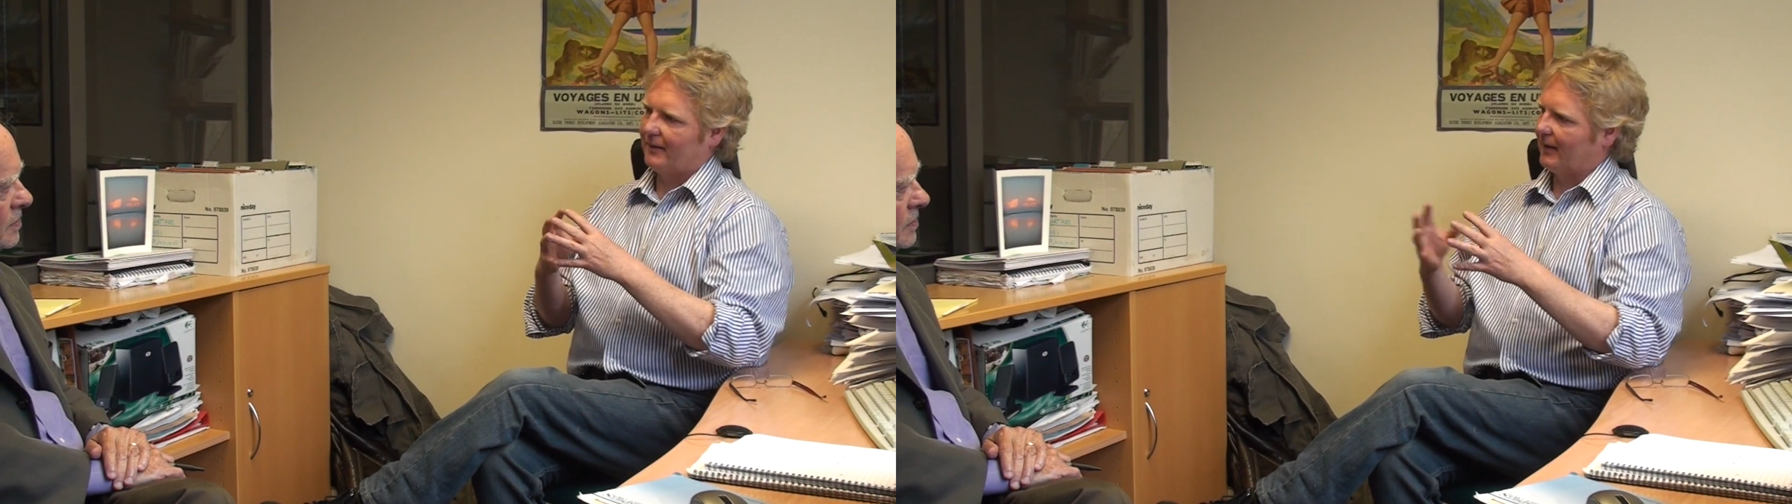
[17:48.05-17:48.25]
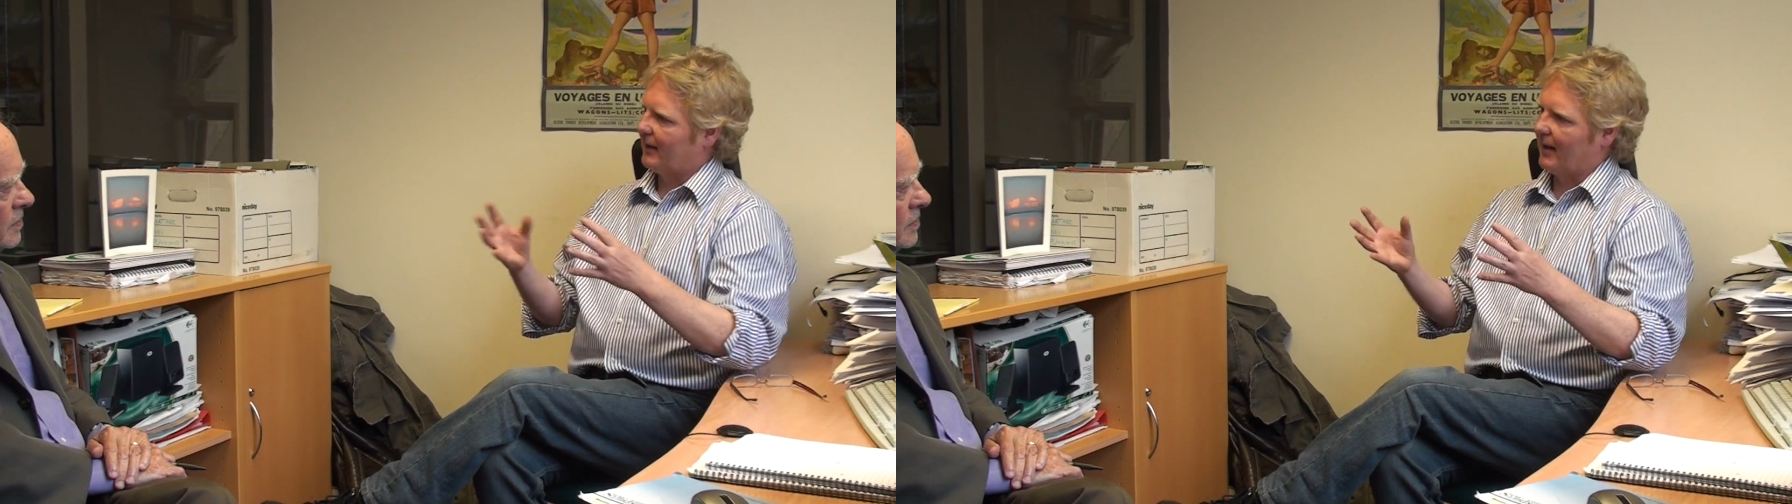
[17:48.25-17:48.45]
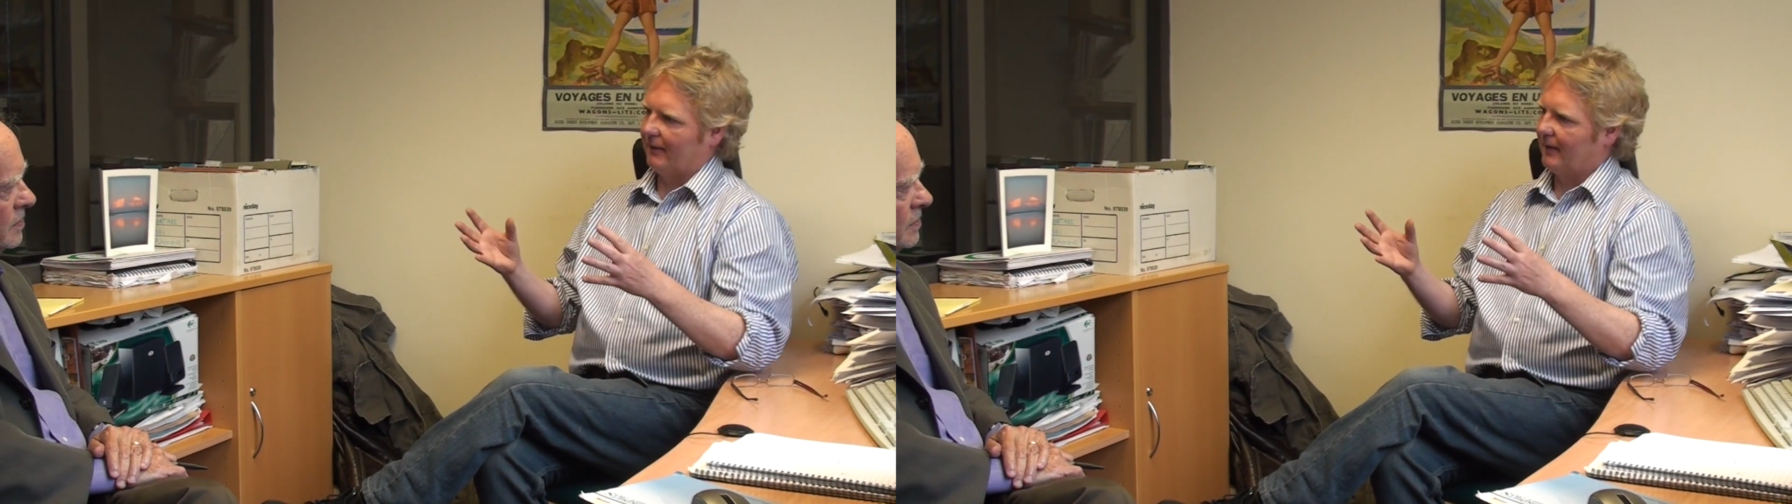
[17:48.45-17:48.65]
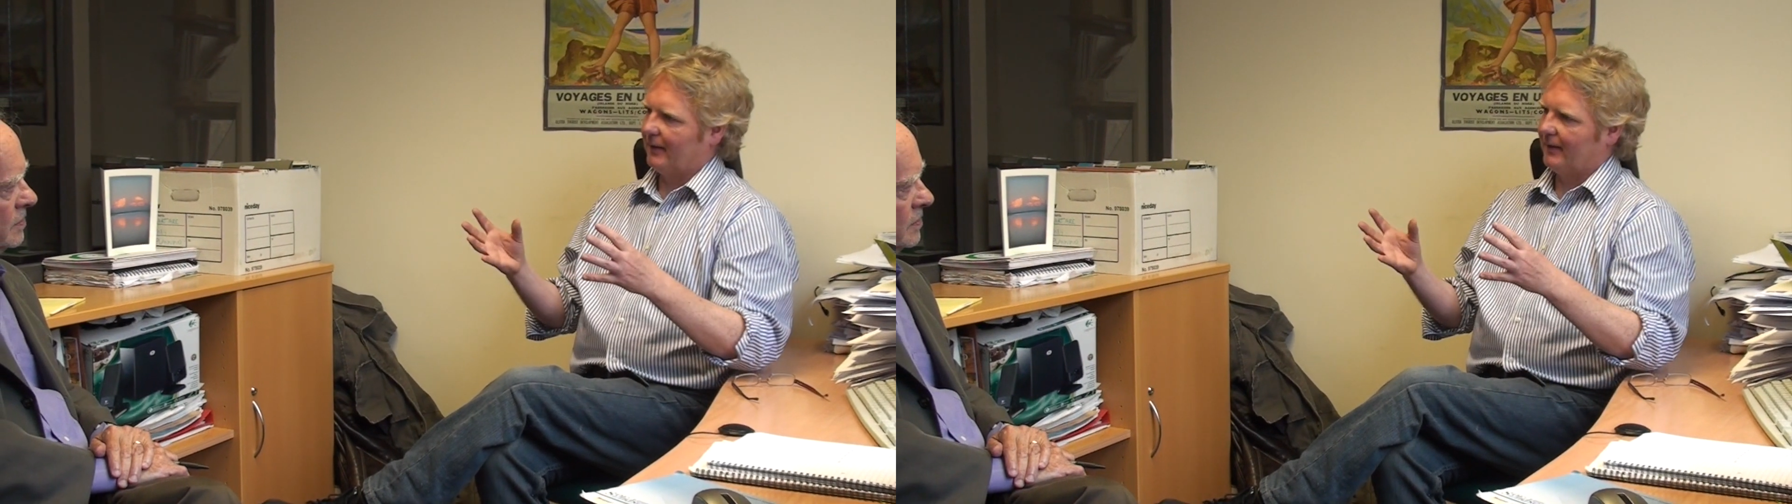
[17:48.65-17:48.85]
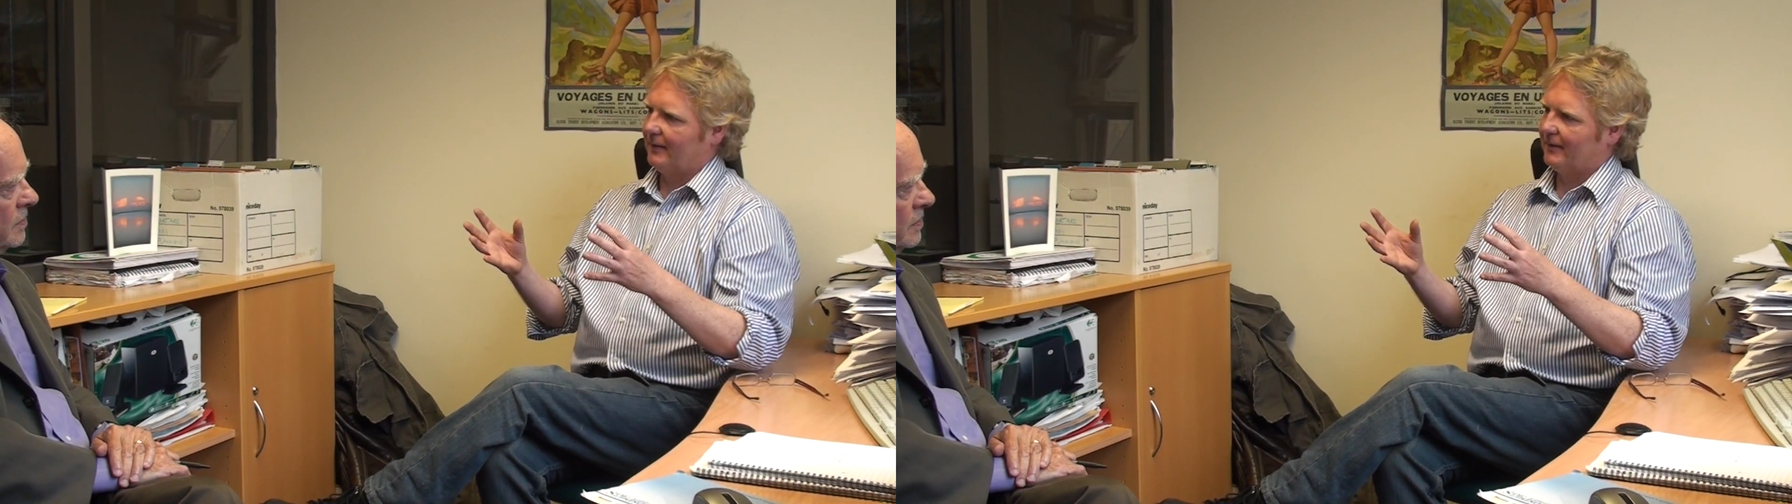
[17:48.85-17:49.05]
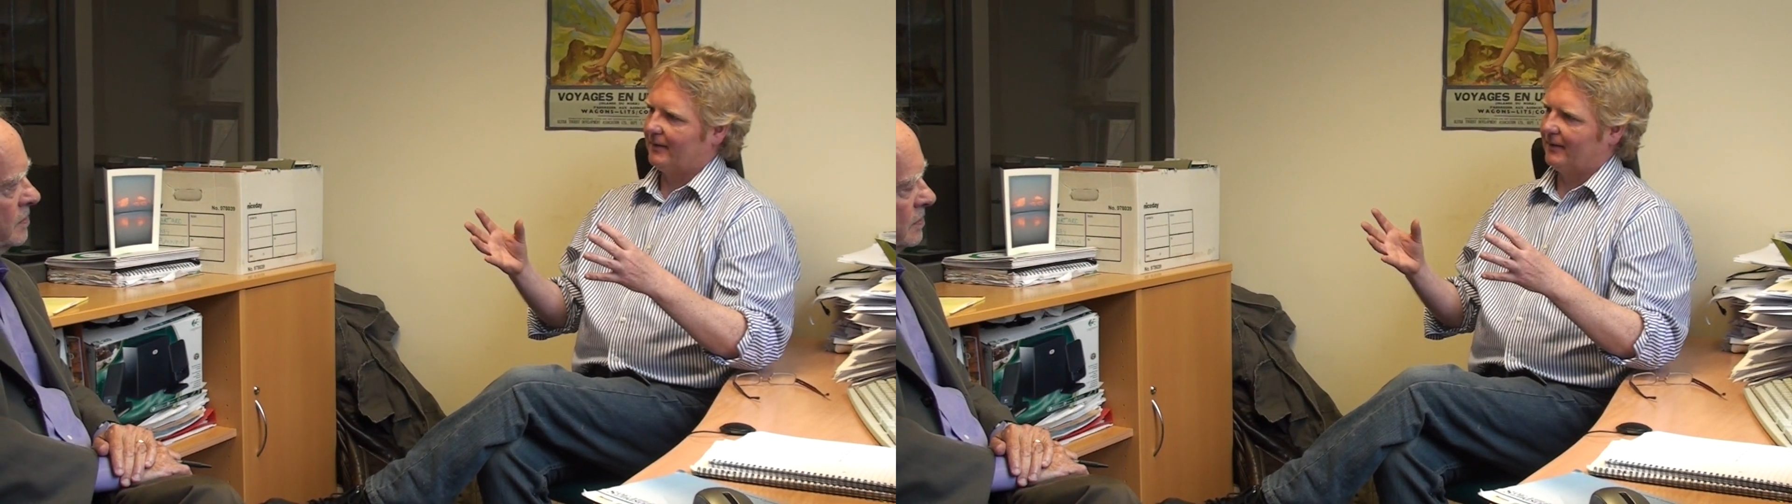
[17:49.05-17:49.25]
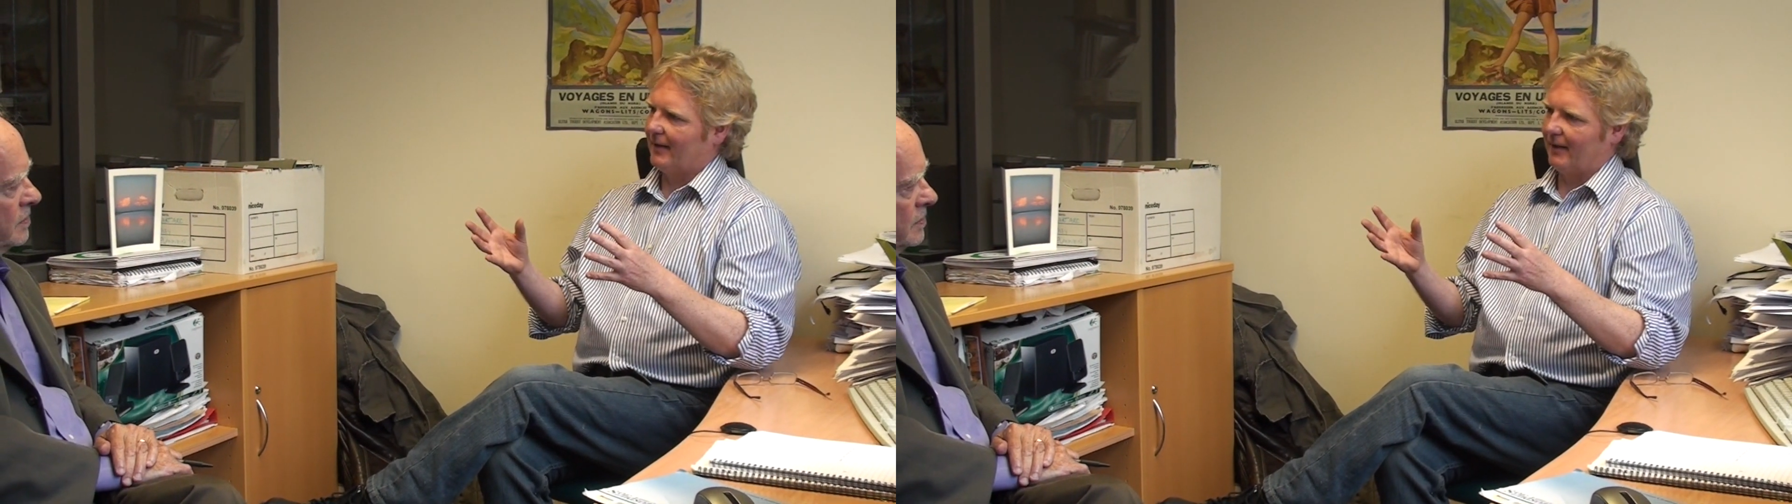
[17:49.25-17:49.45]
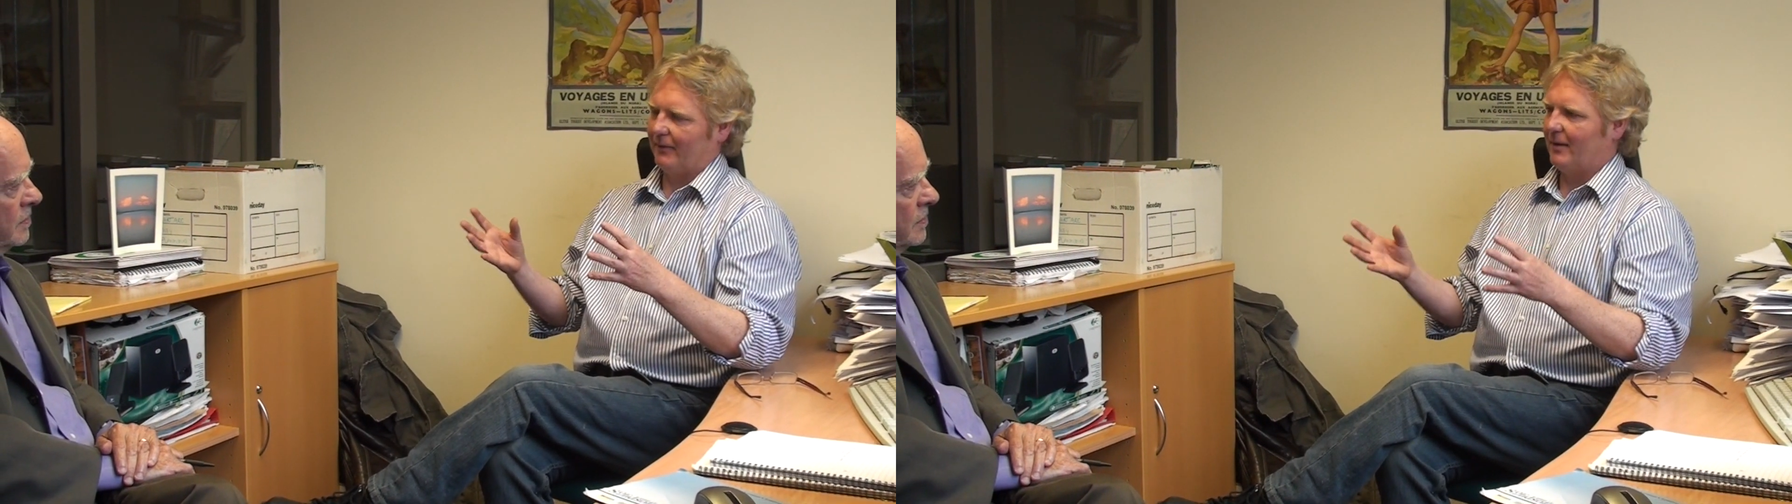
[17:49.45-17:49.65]
sectarianise
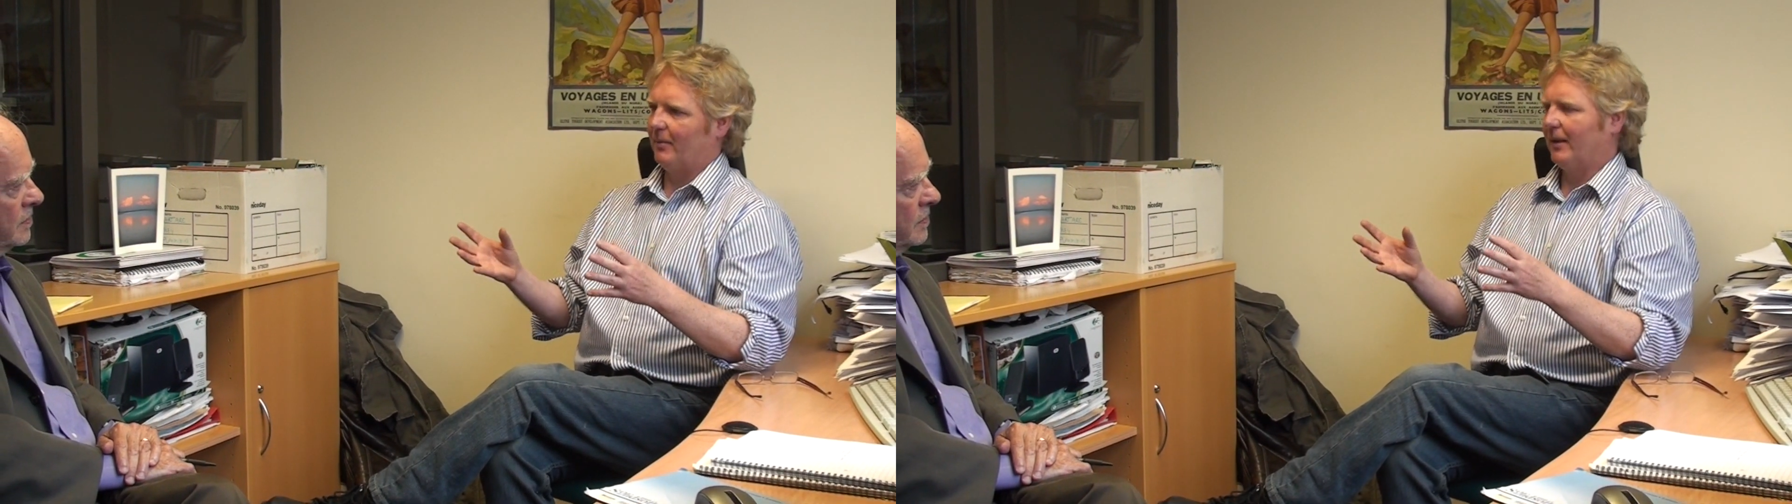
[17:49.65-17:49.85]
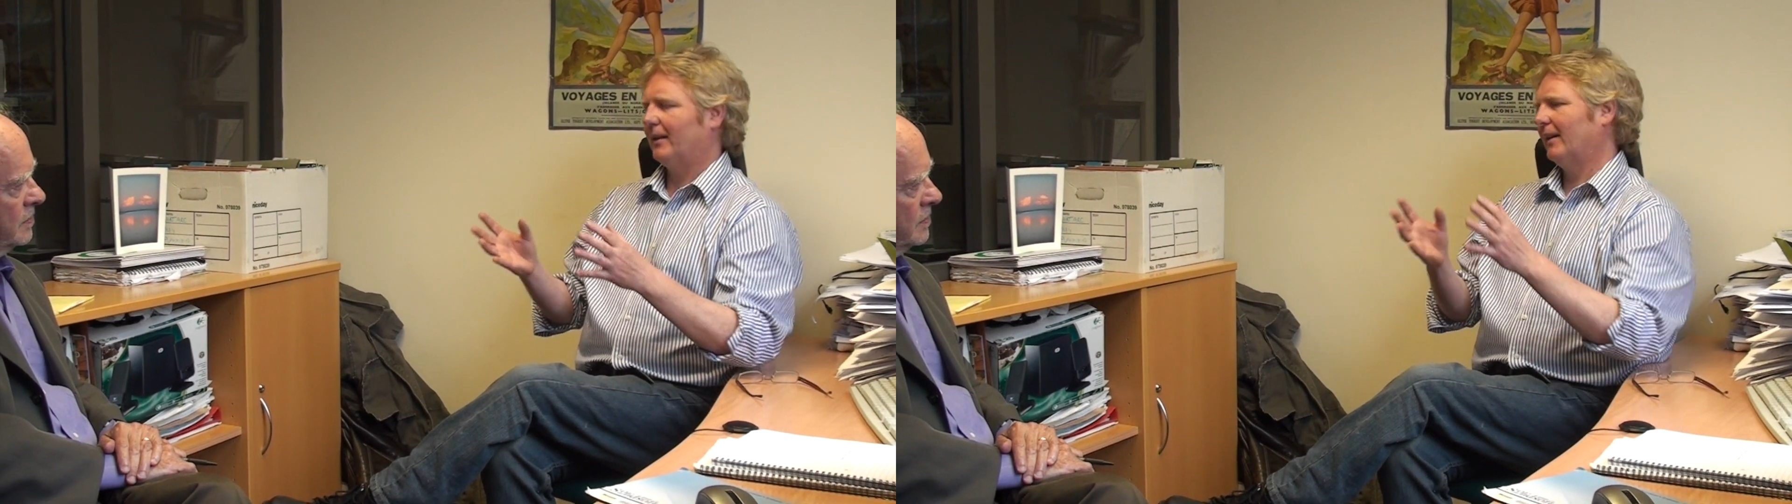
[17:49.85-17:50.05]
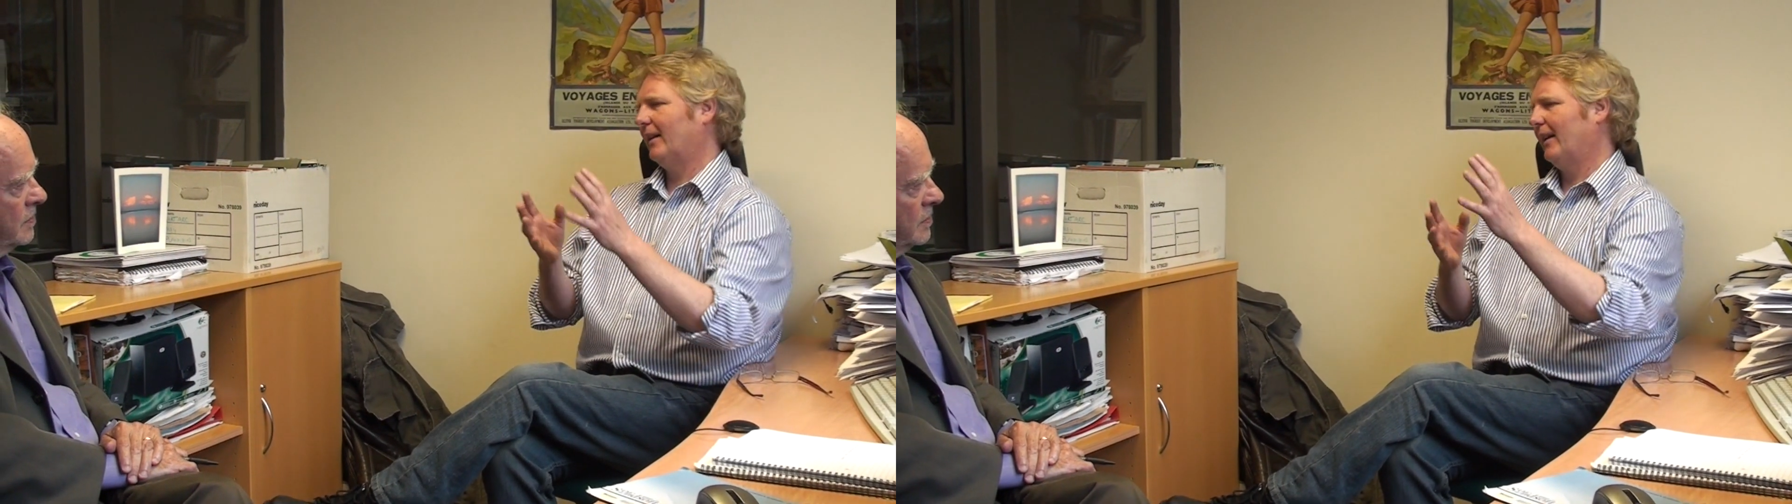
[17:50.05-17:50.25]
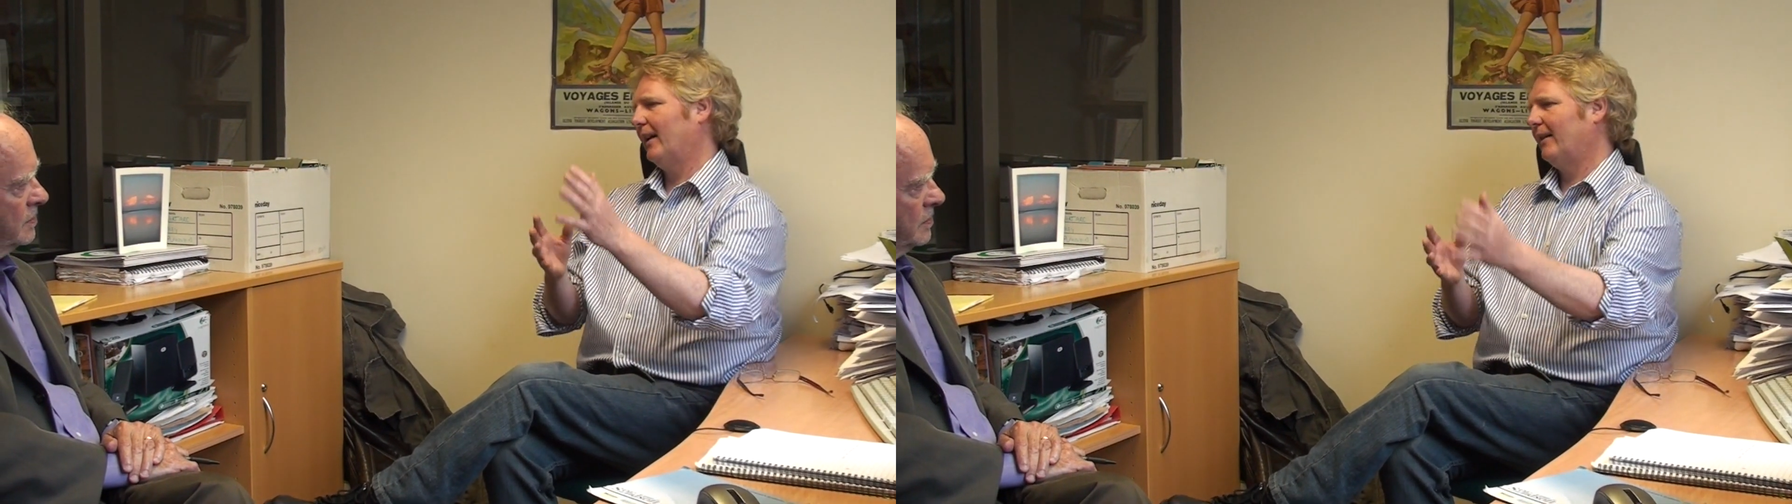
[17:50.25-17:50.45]
every debate, like the